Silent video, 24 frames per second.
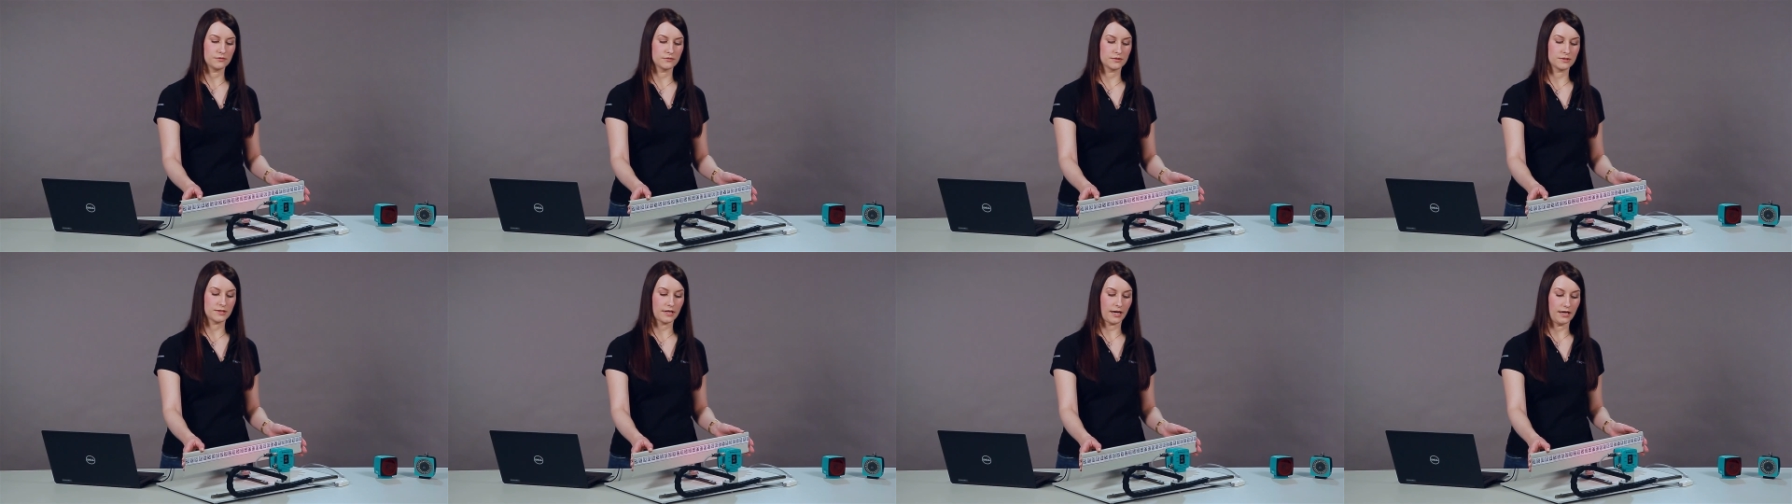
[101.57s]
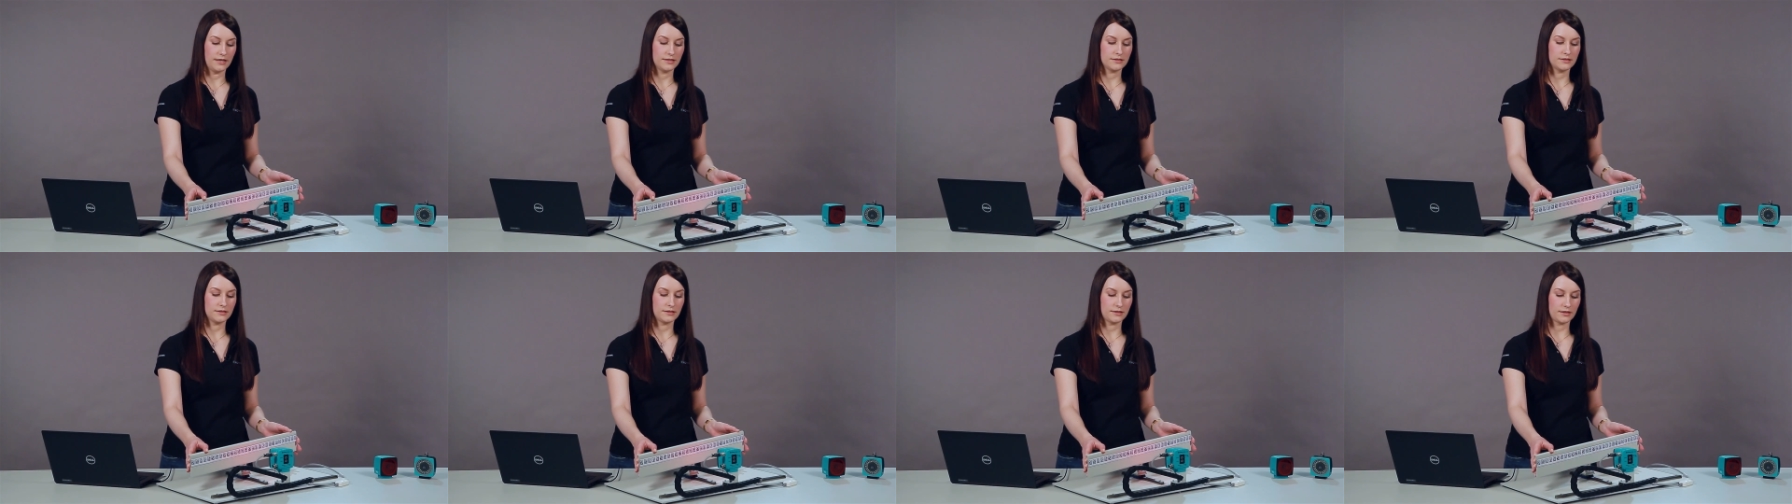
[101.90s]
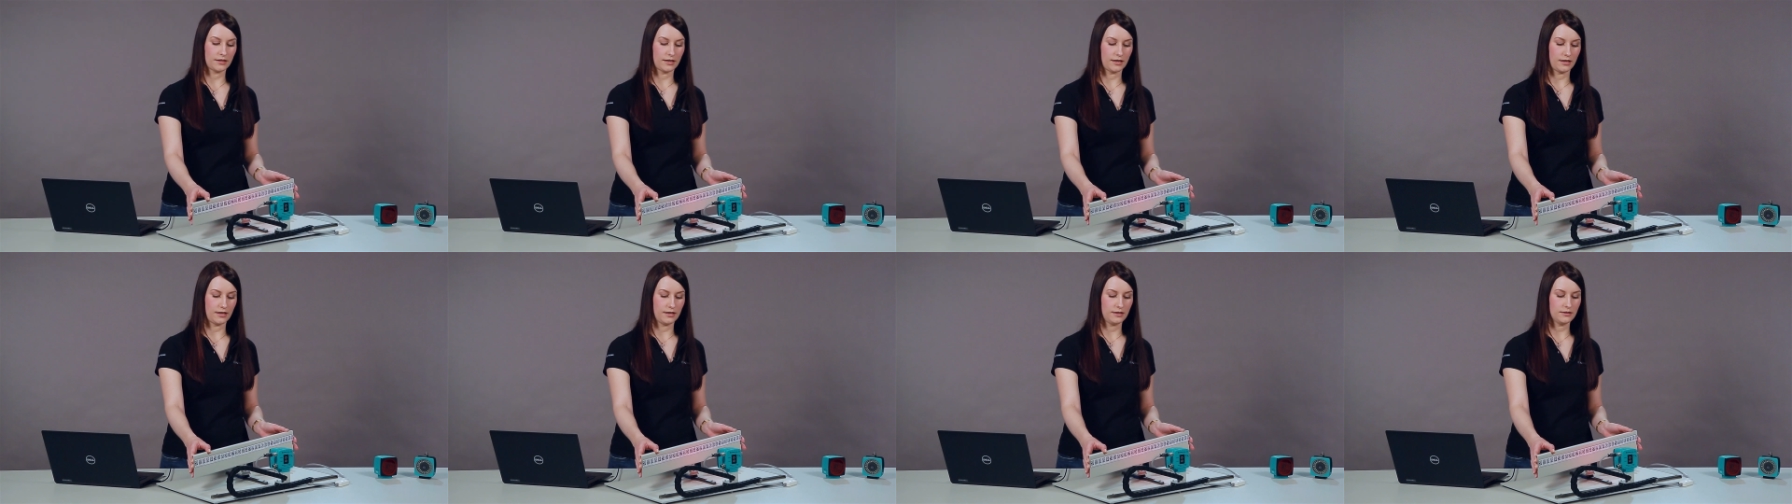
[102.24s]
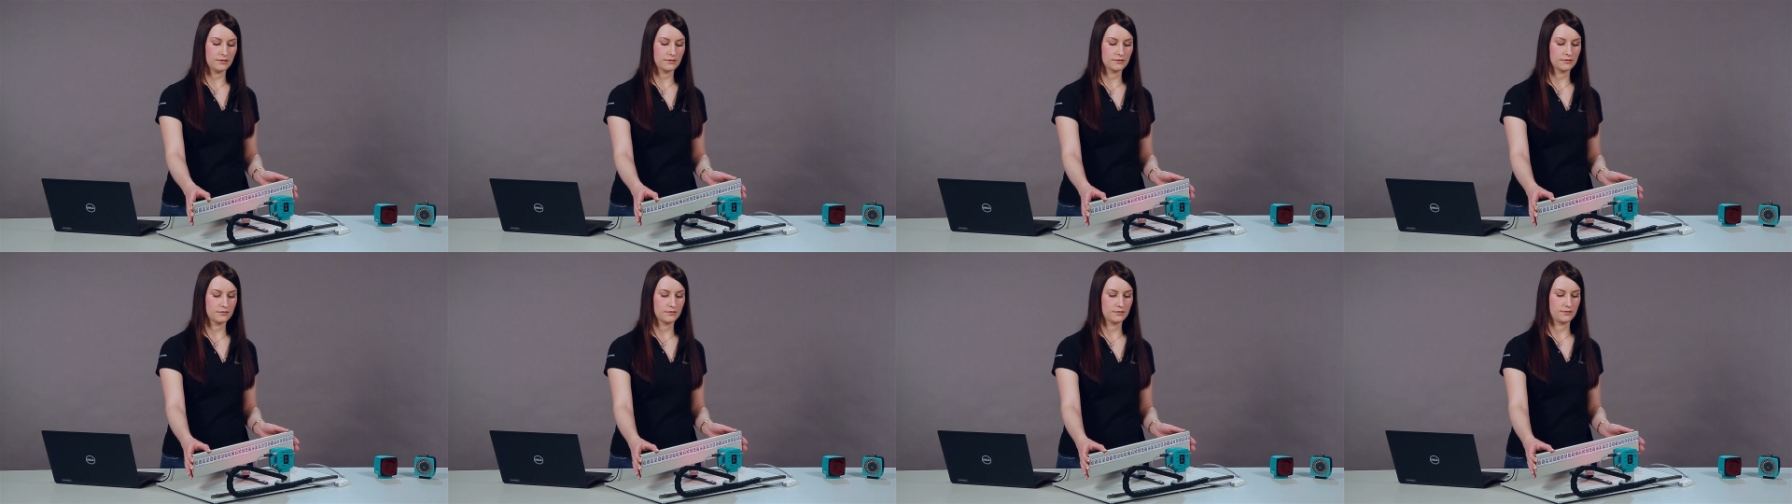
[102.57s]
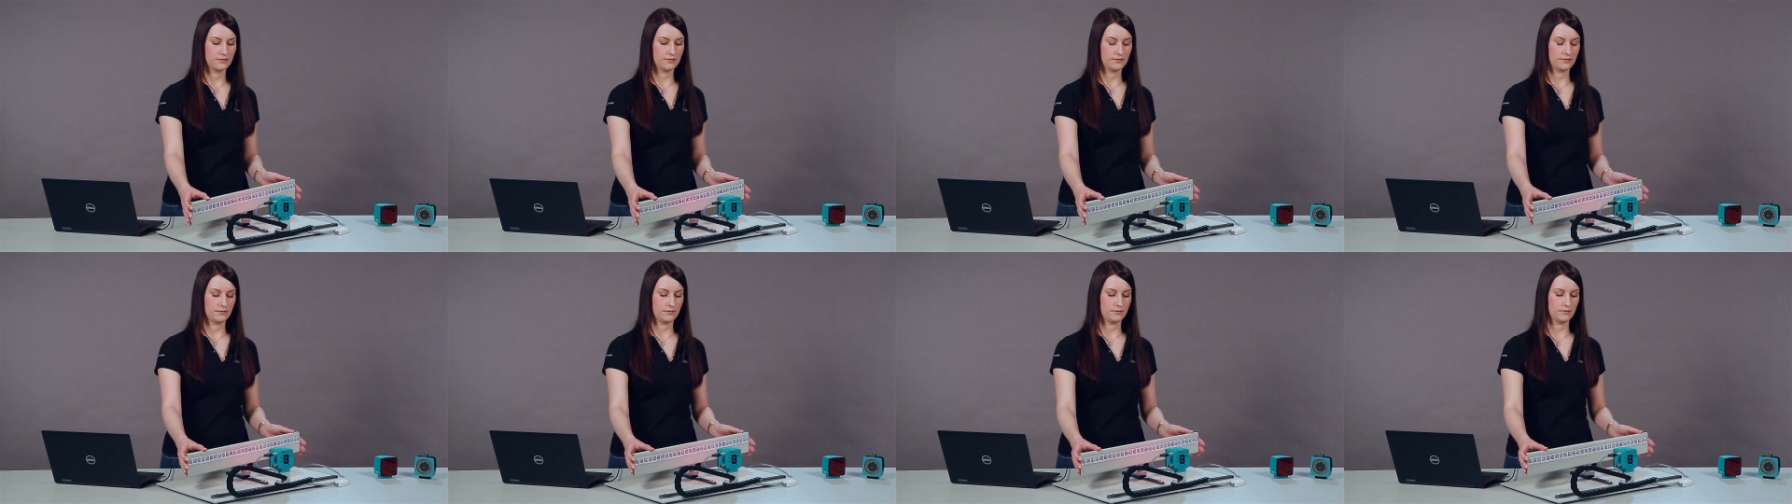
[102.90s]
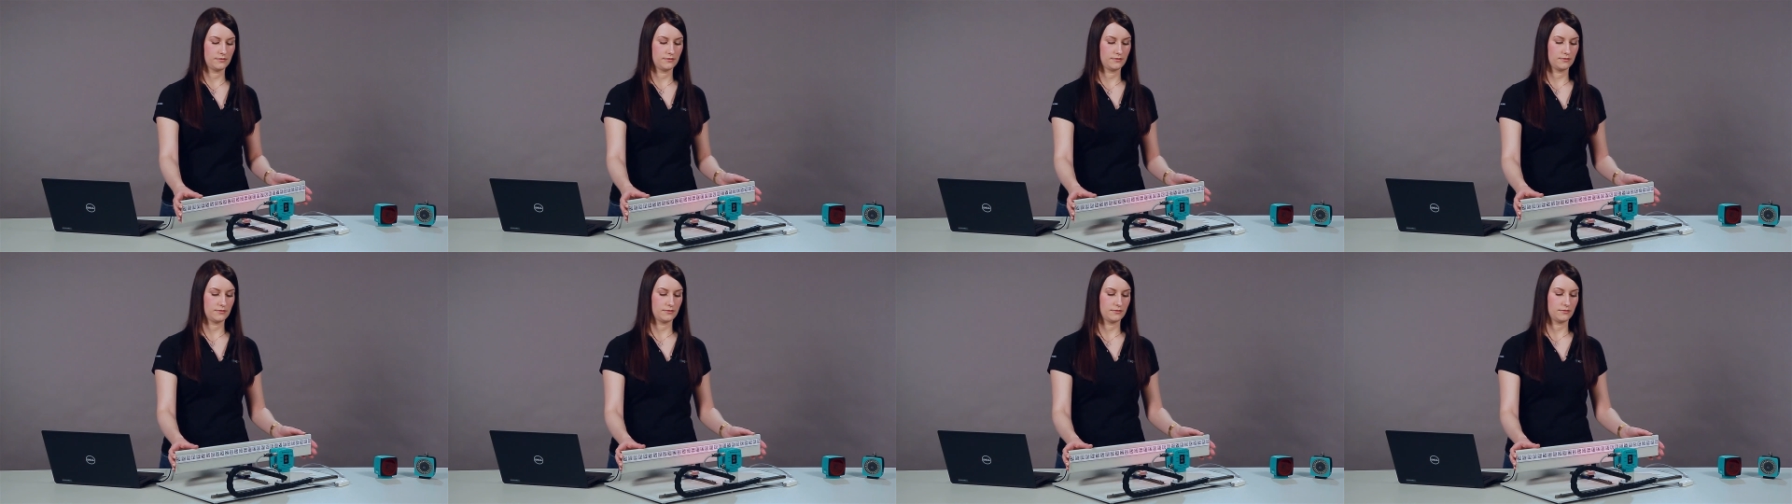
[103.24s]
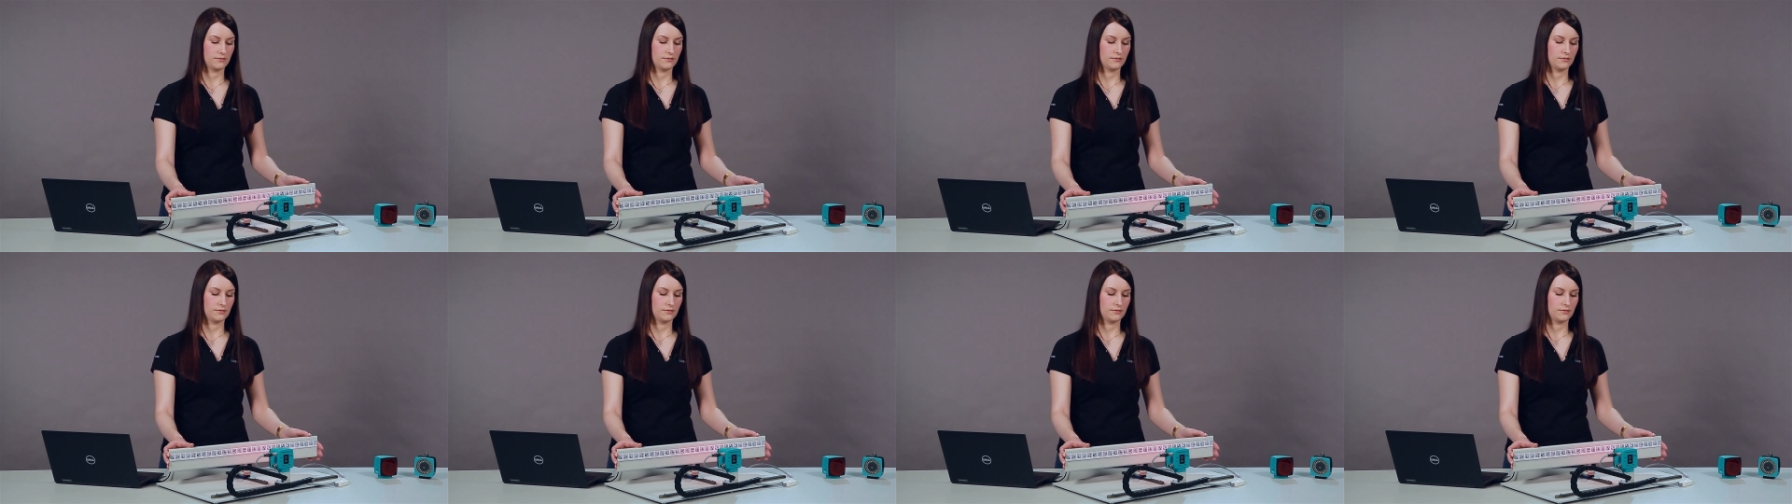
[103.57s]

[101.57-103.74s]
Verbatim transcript: of plus minus 30 degrees,